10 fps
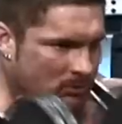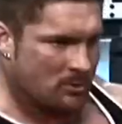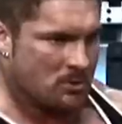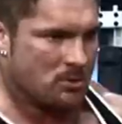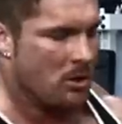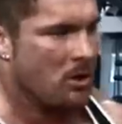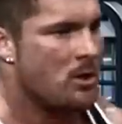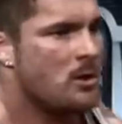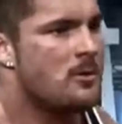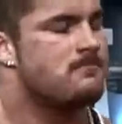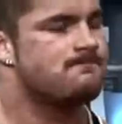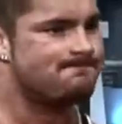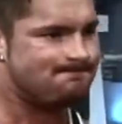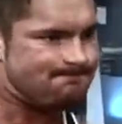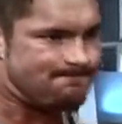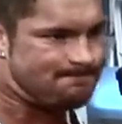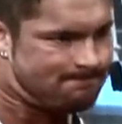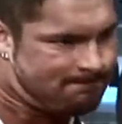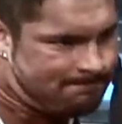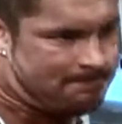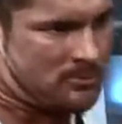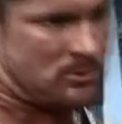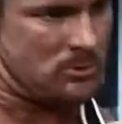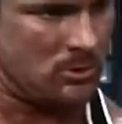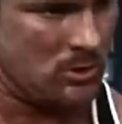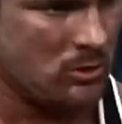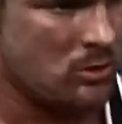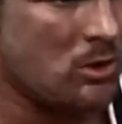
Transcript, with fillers: the thought of training without it is simply out of the question for